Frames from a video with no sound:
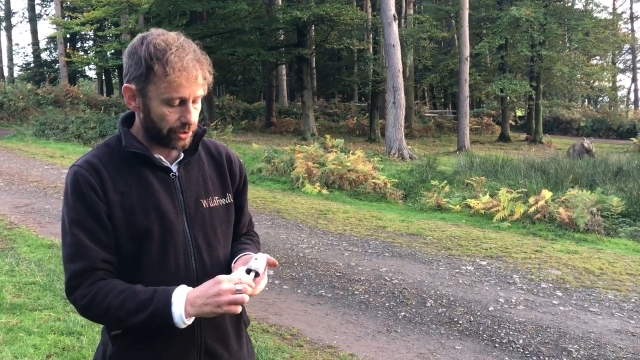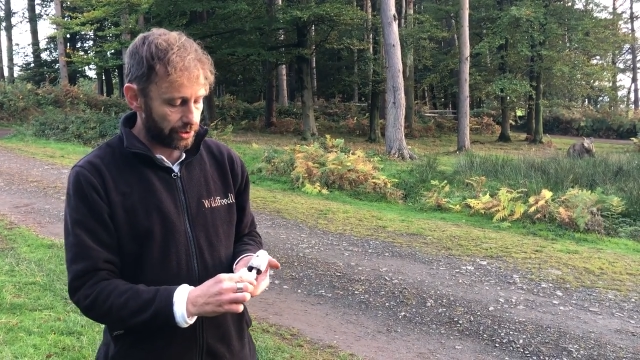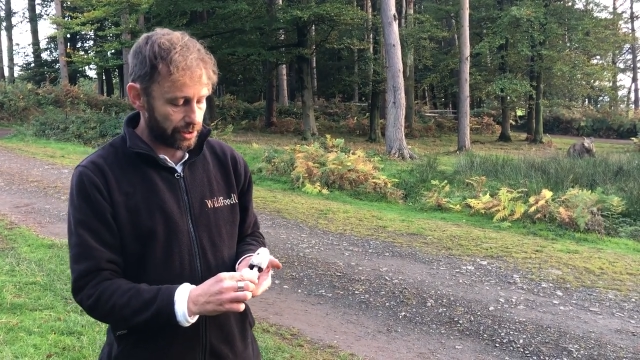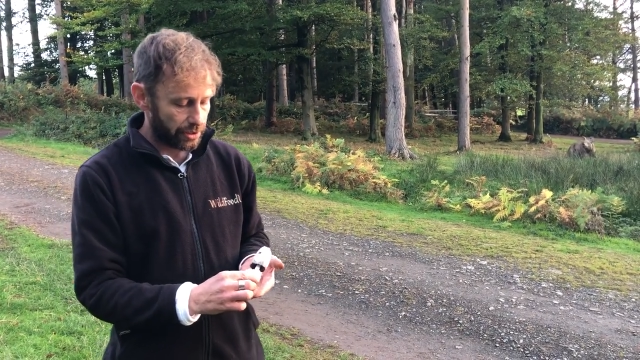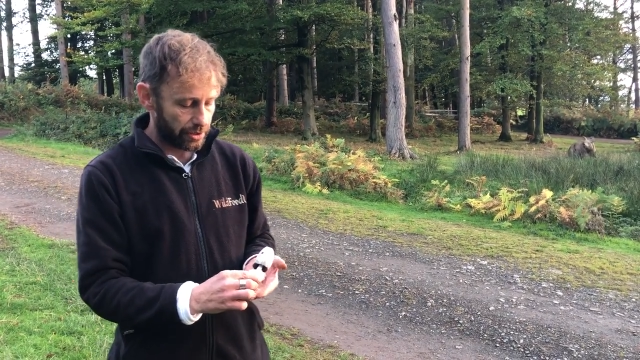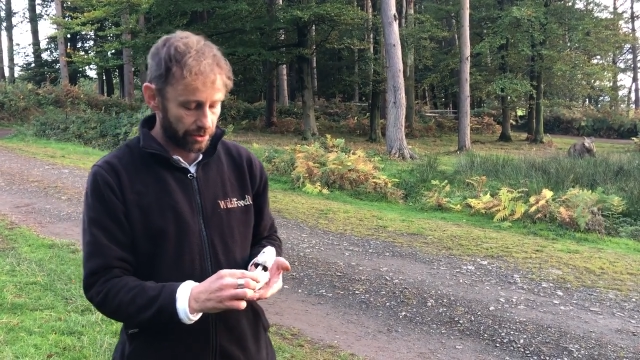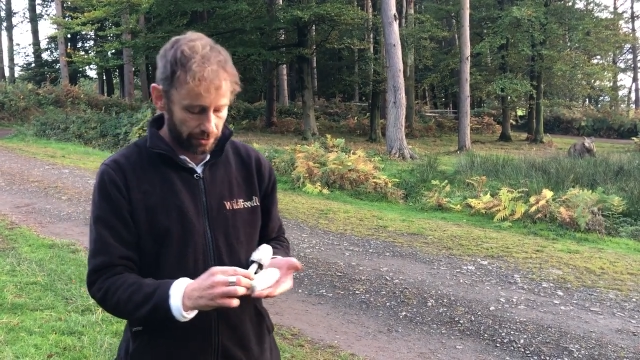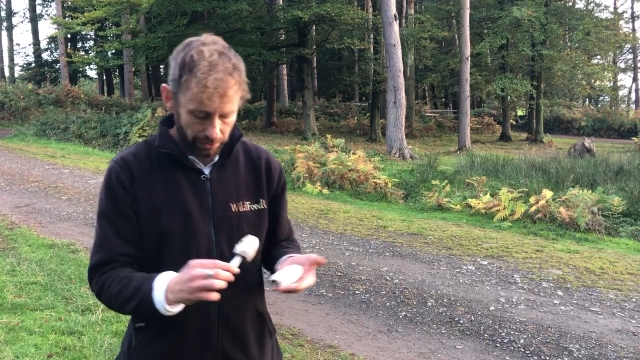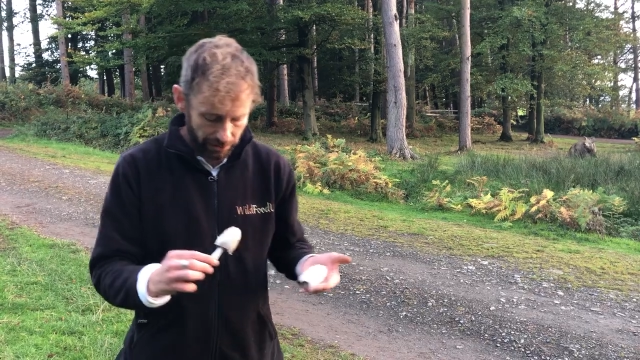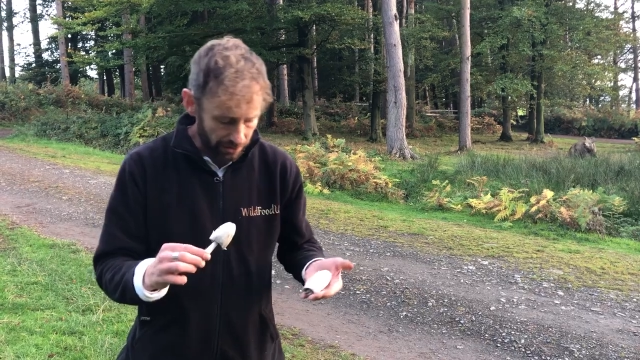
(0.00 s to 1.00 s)

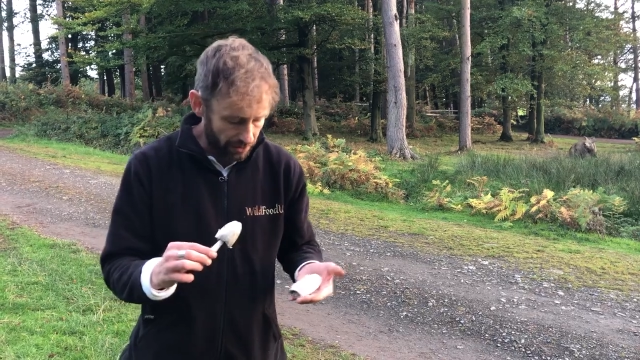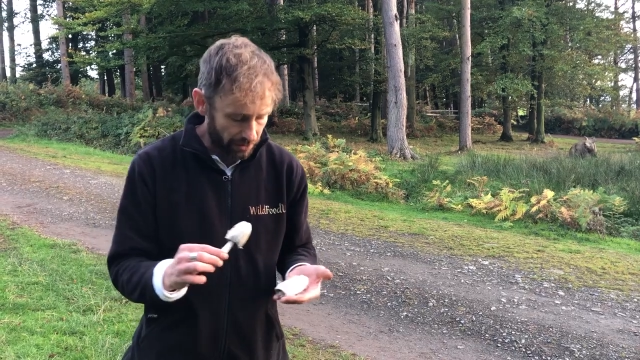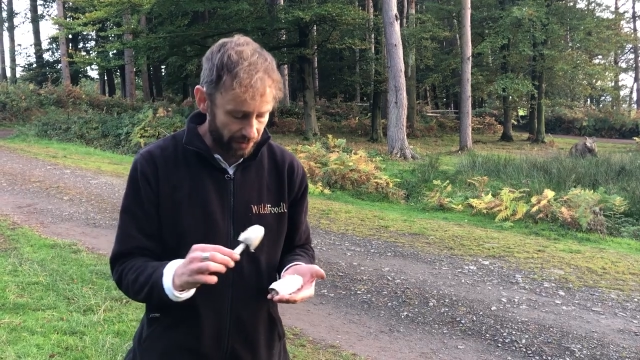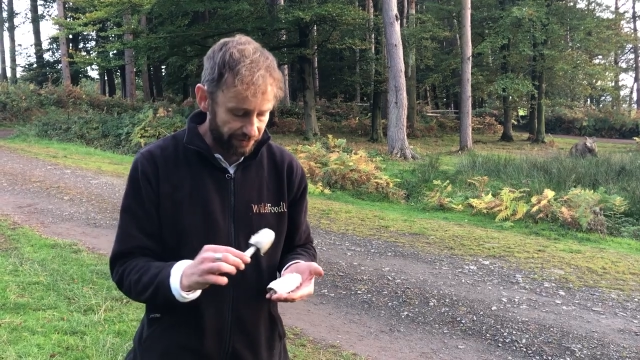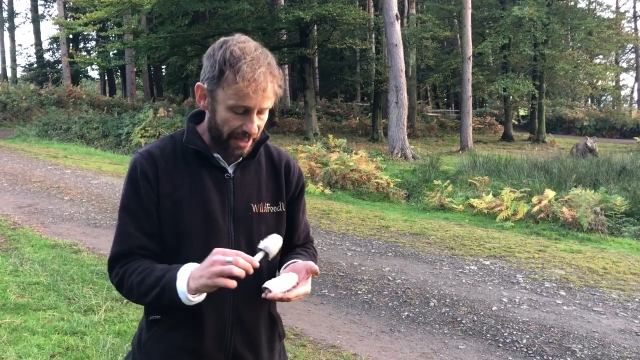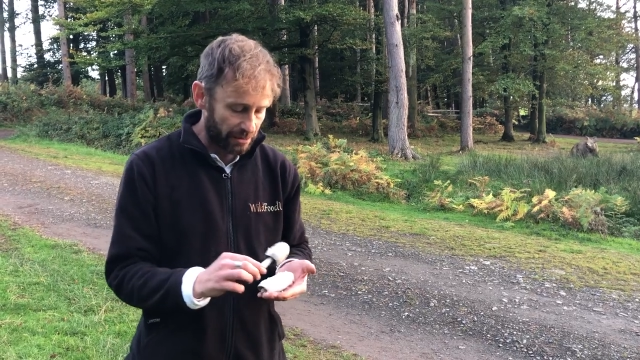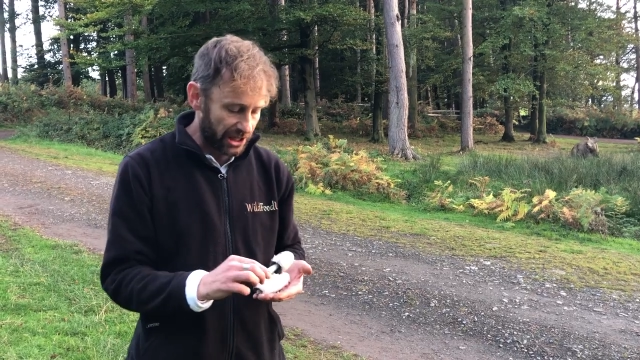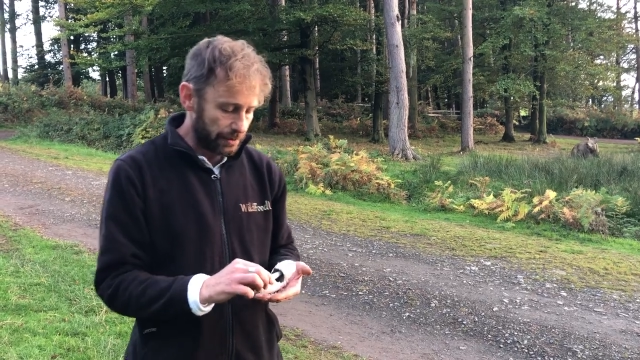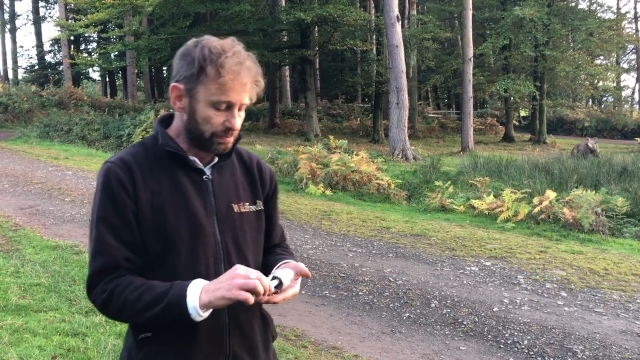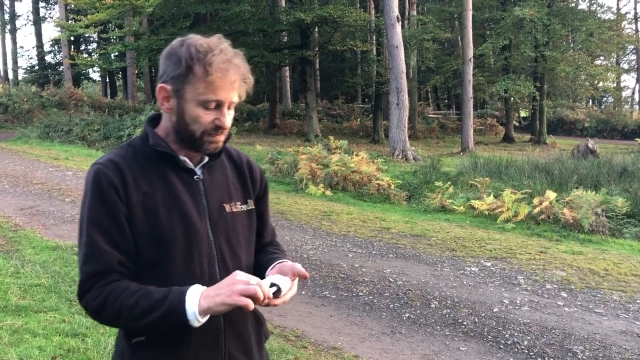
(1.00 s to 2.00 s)
The
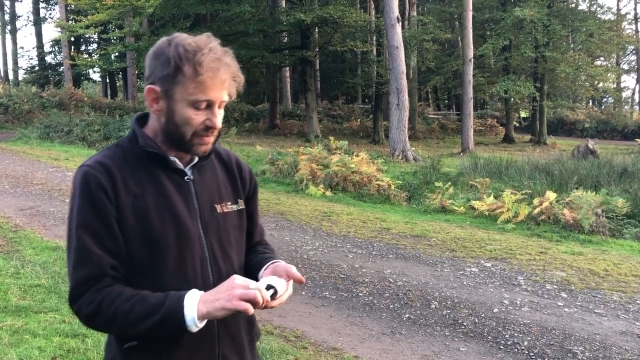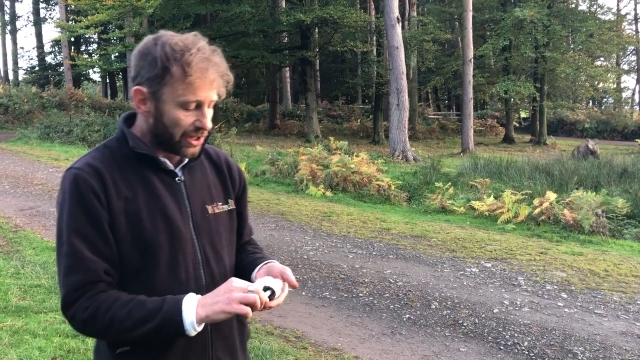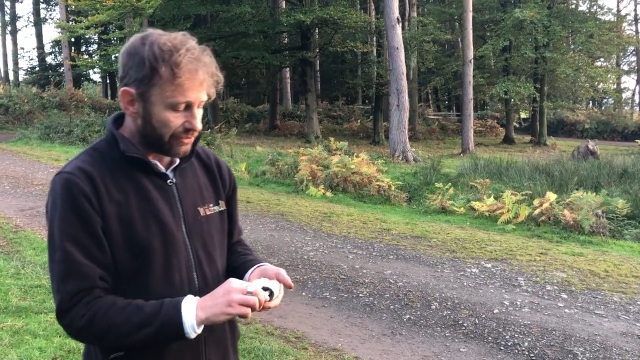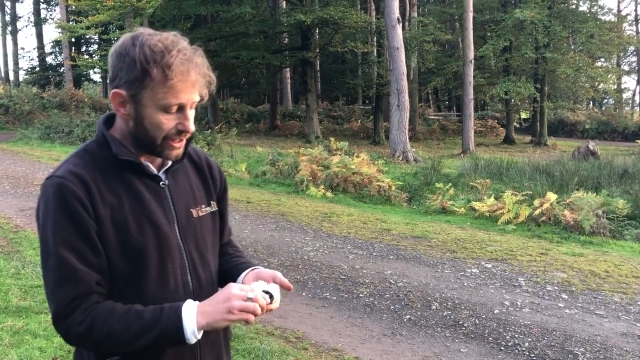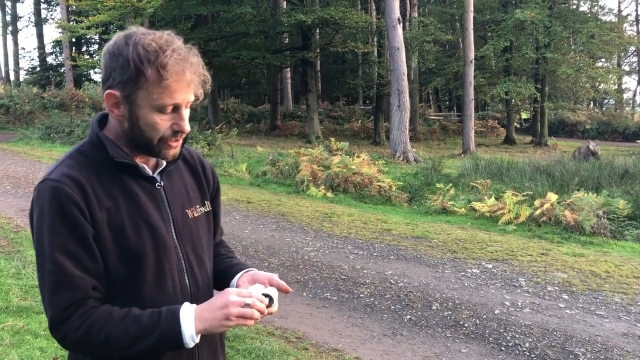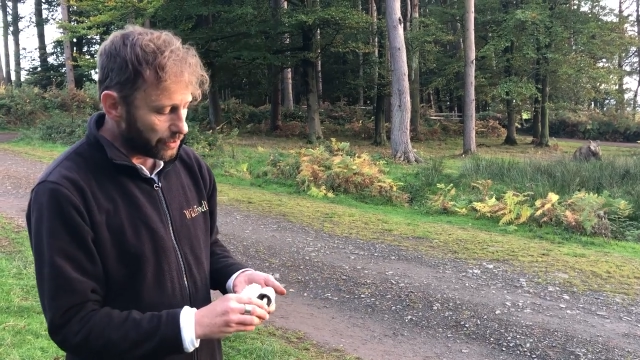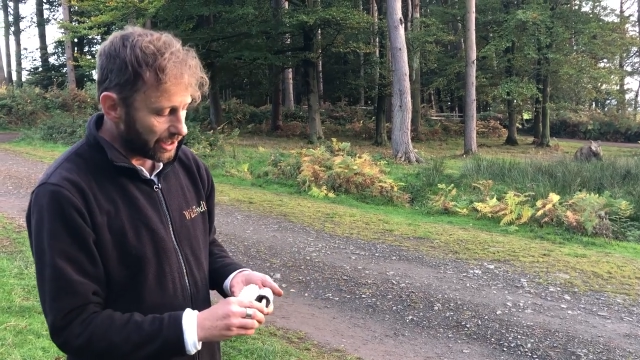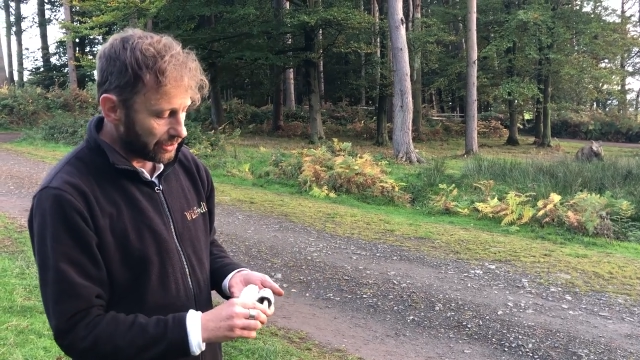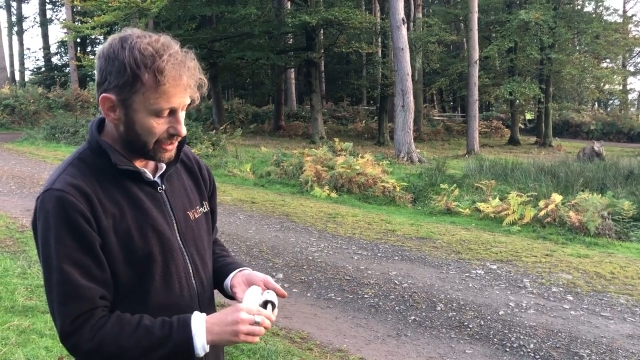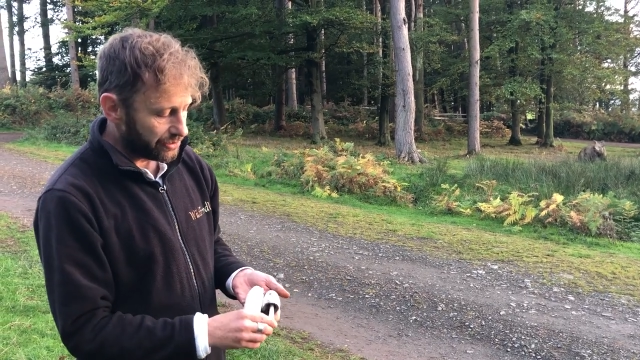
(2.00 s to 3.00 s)
family for this
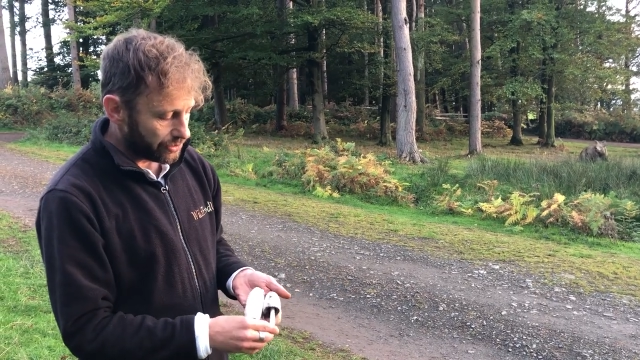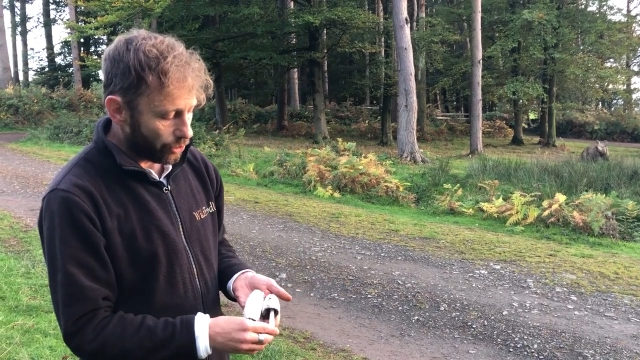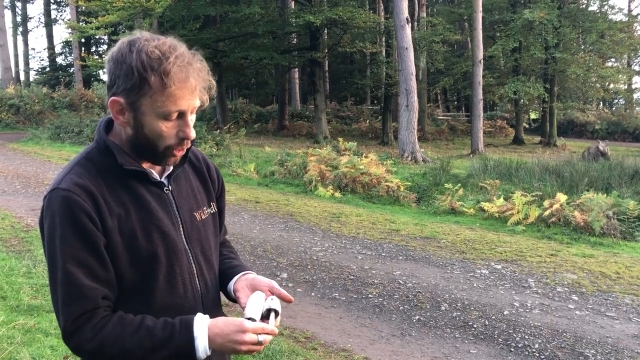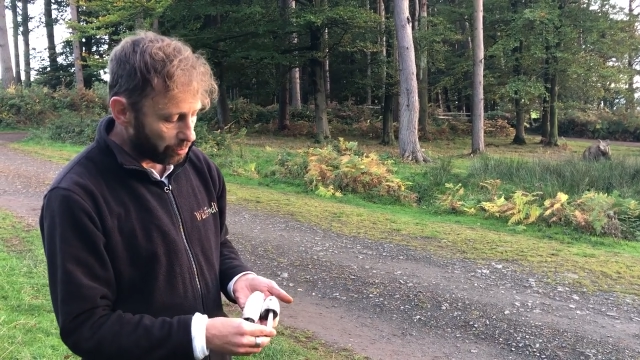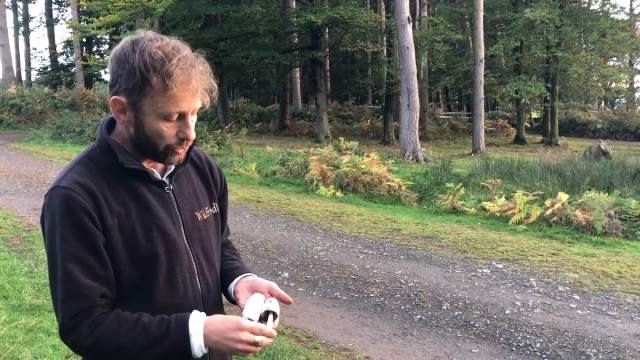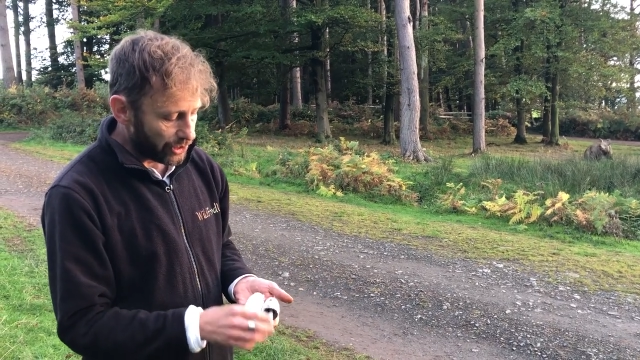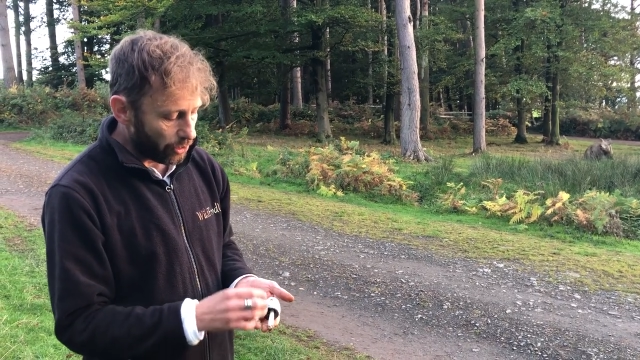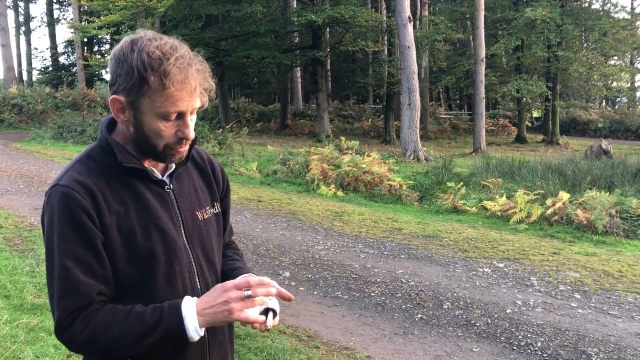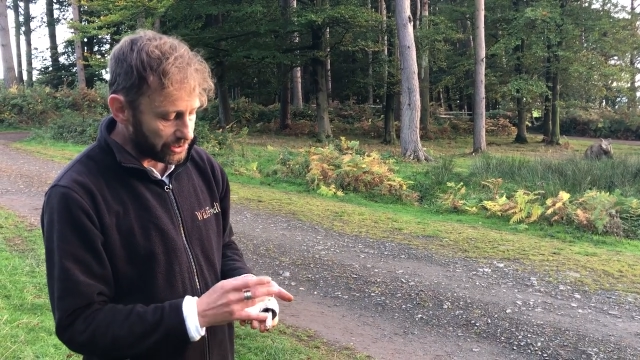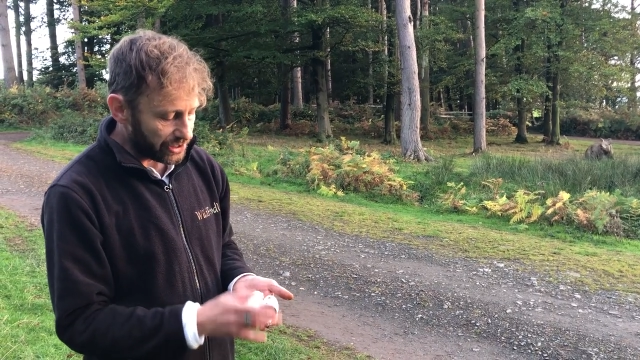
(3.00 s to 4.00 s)
one is
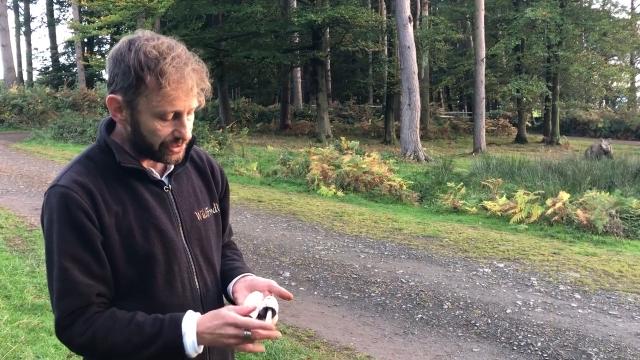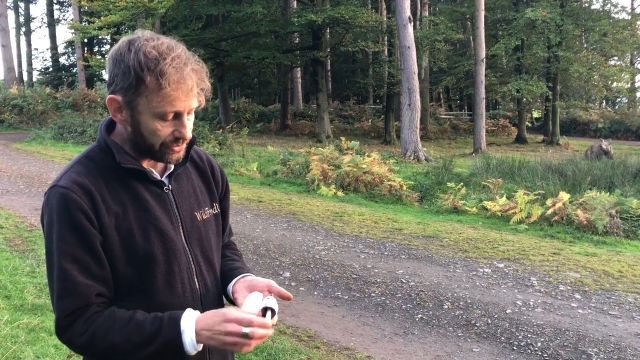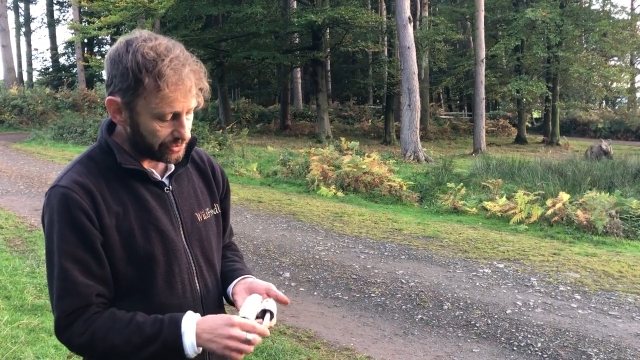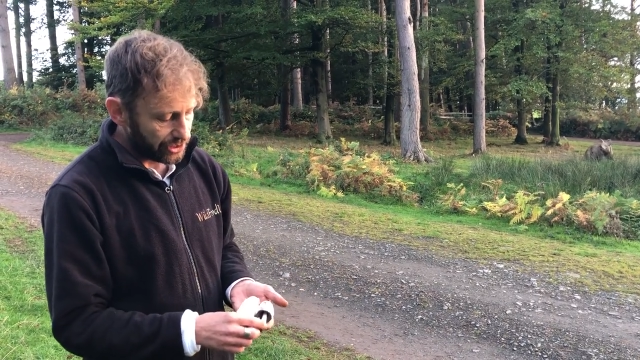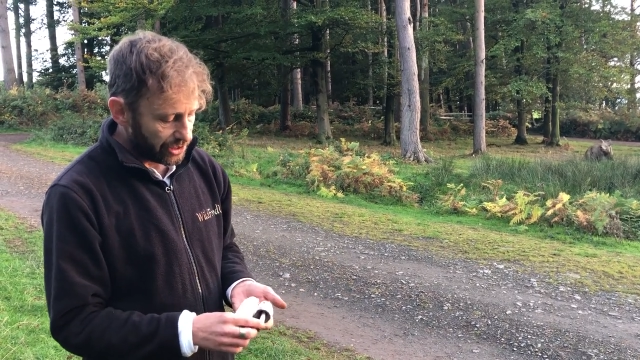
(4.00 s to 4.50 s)
Coprinopsis.